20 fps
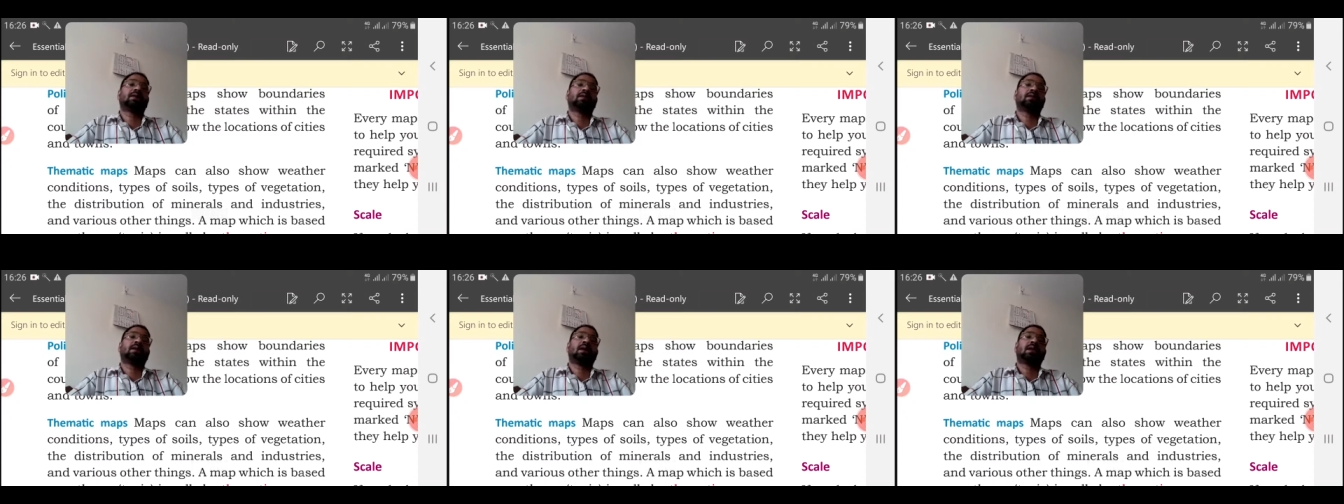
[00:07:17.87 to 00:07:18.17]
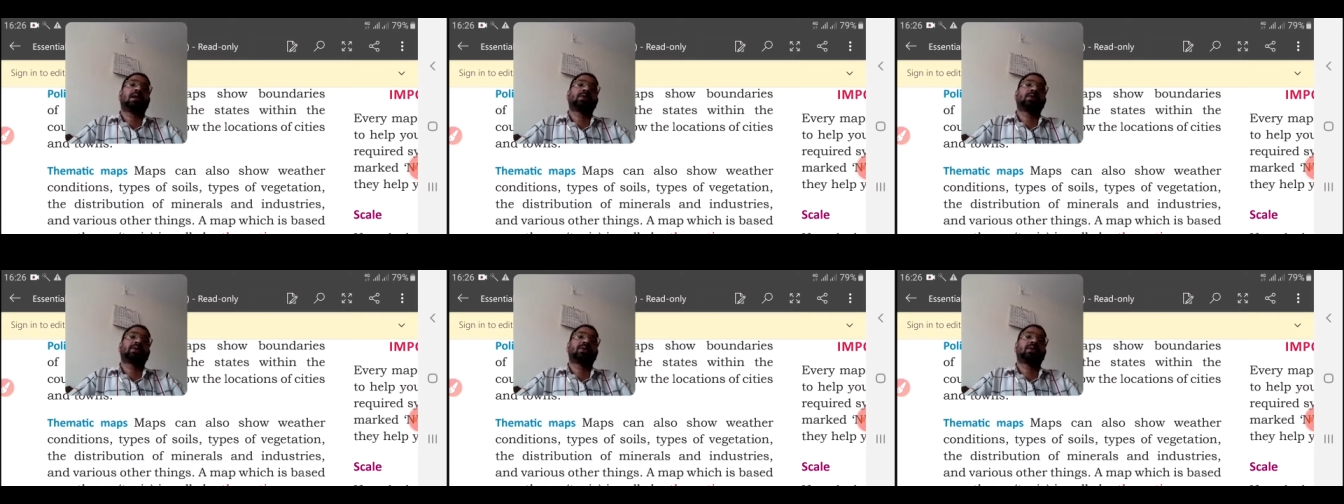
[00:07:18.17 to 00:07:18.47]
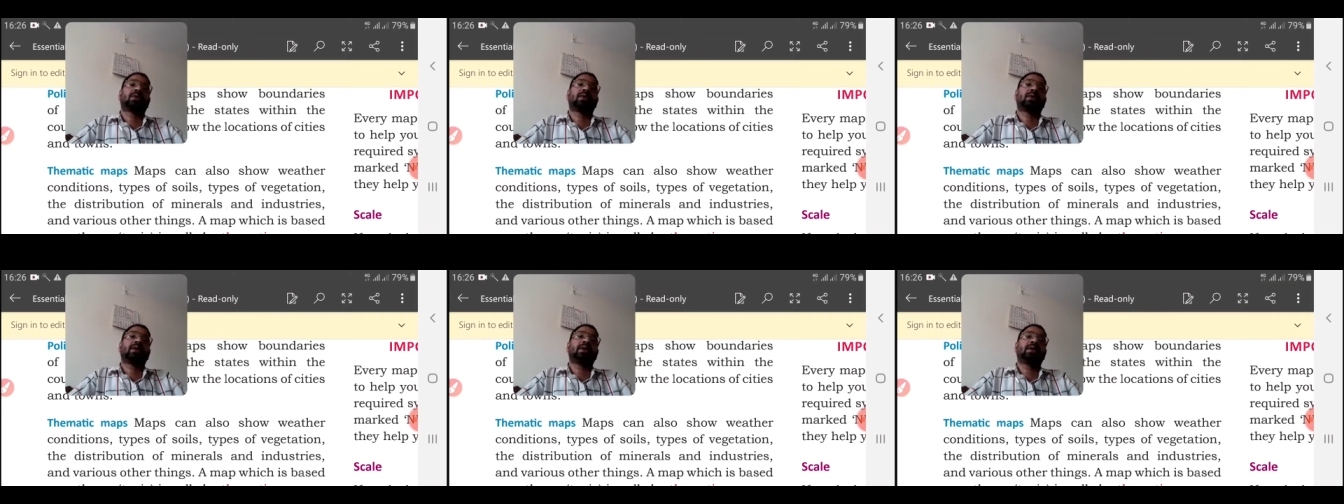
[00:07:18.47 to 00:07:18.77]
are
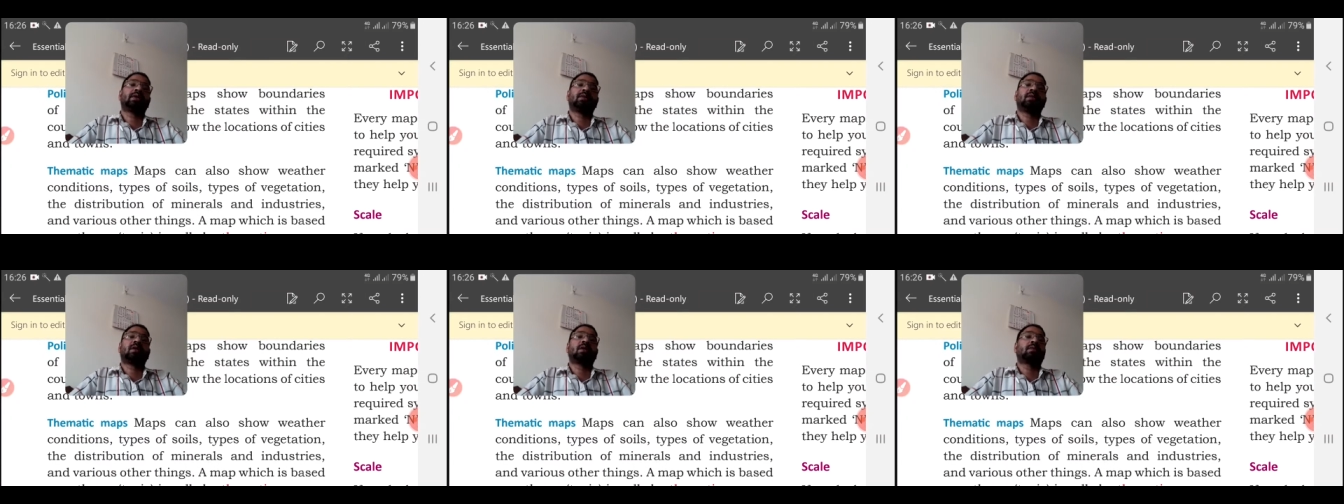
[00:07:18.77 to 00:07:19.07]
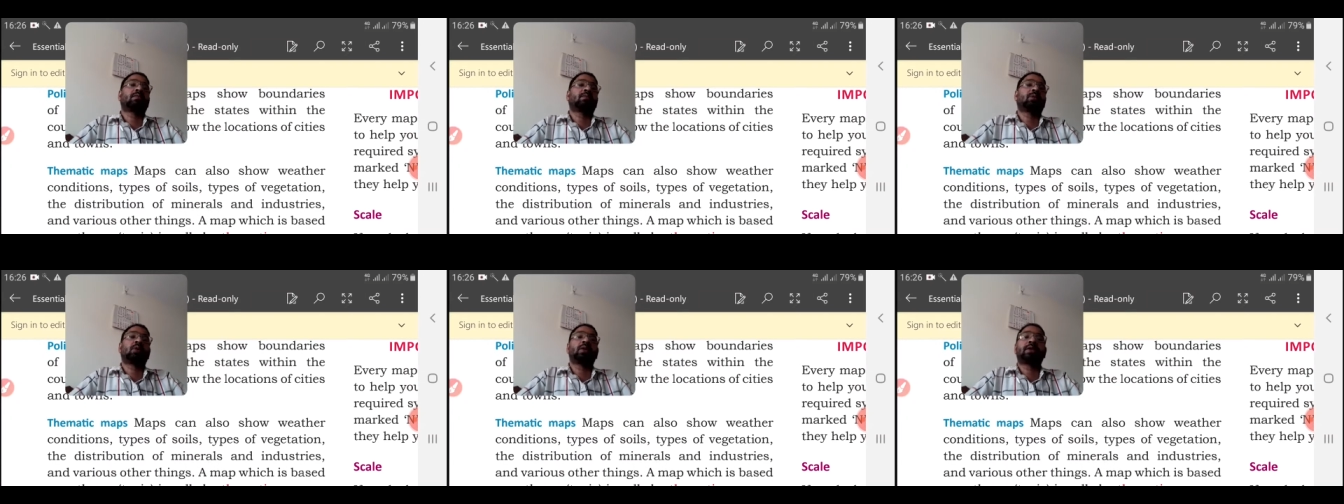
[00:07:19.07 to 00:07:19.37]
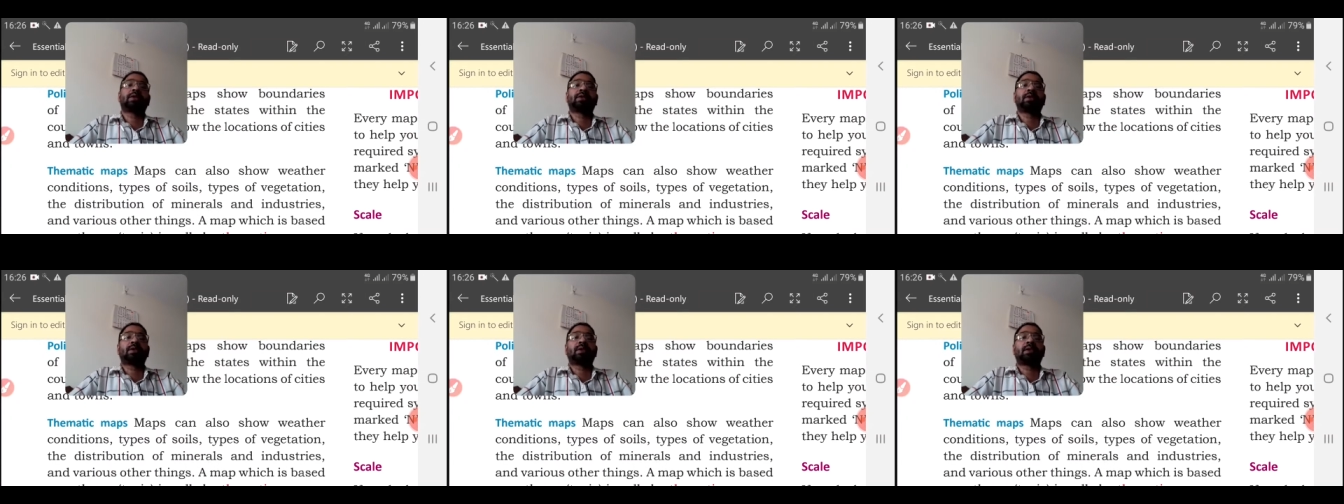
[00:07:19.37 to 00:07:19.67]
showing on
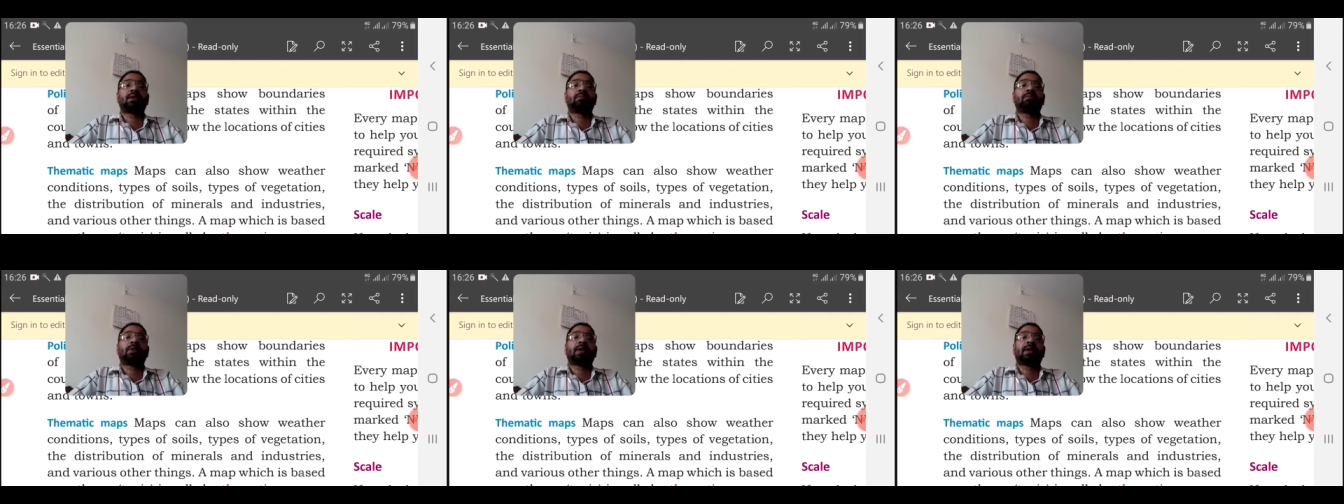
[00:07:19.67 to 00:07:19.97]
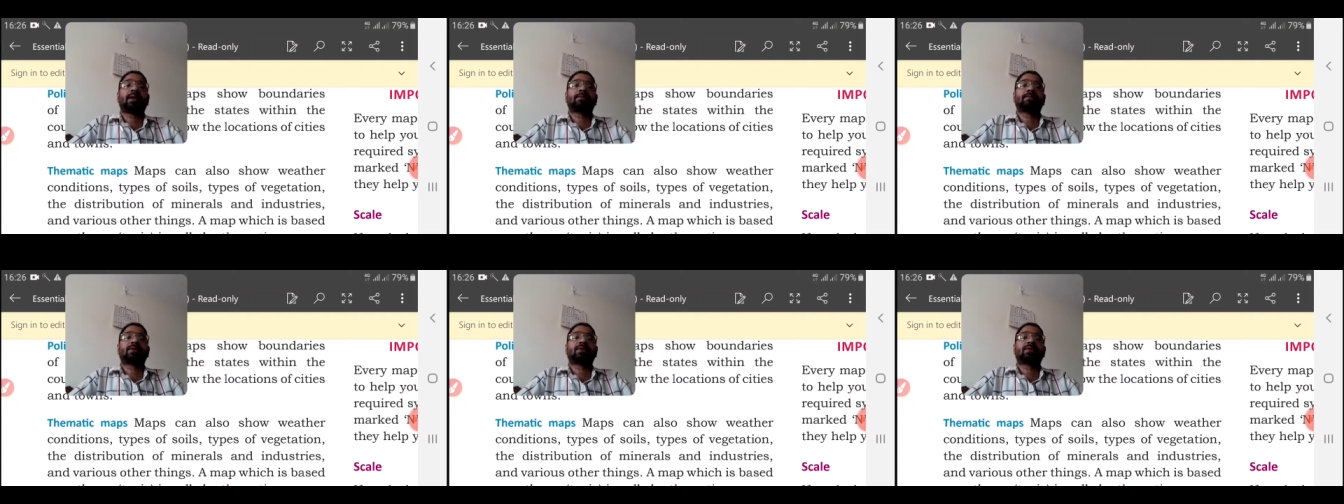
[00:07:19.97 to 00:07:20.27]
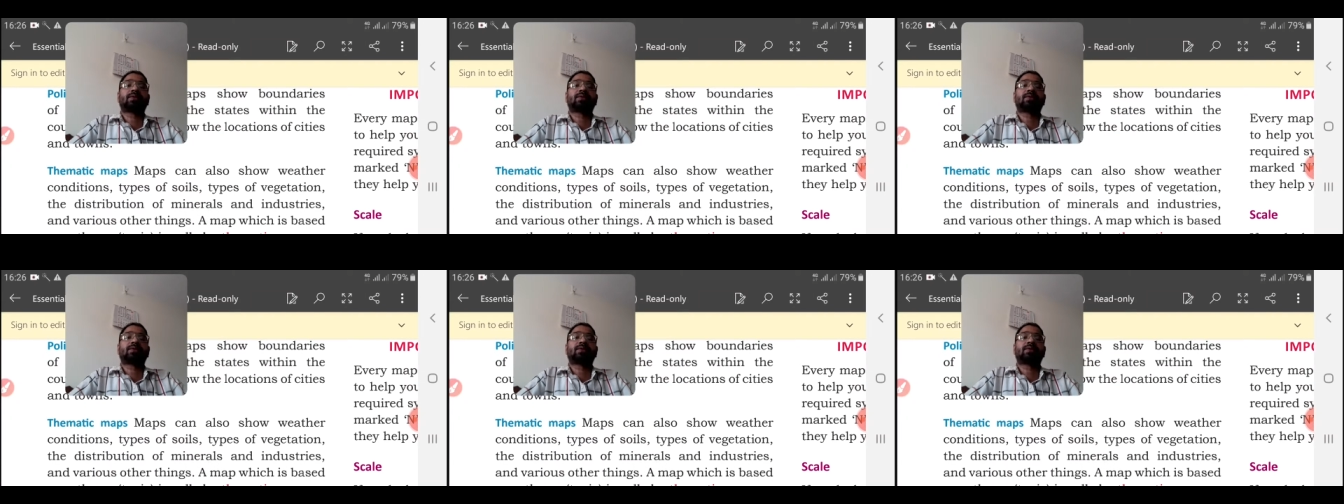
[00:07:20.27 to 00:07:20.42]
political maps.